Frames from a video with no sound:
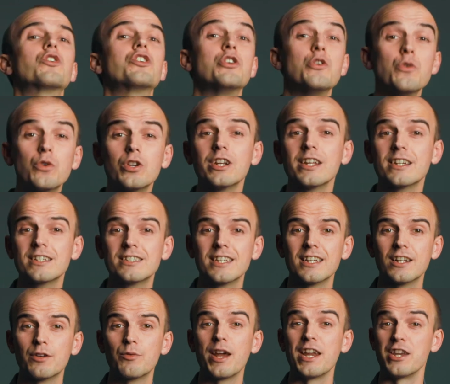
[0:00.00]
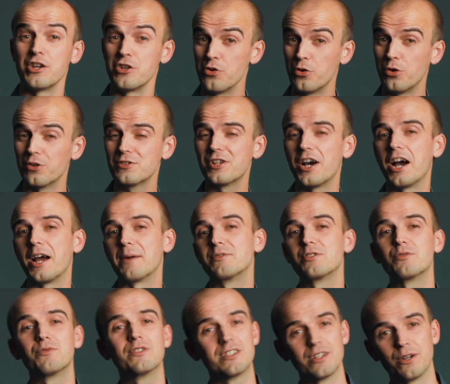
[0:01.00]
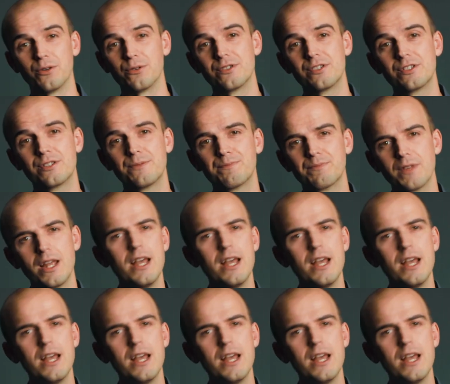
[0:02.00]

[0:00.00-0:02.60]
you can accelerate your time to results.